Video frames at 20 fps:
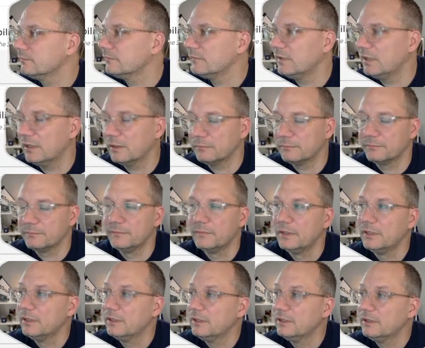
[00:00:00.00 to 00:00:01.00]
yep.
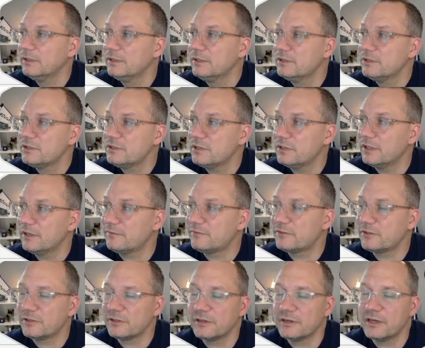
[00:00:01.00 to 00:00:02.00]
She left
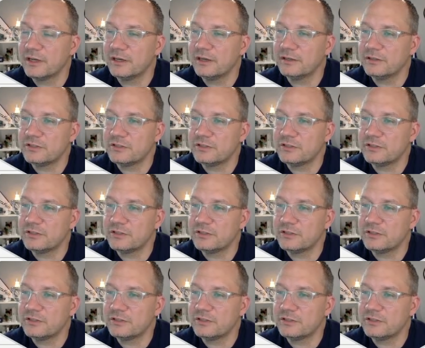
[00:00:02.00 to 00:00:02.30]
her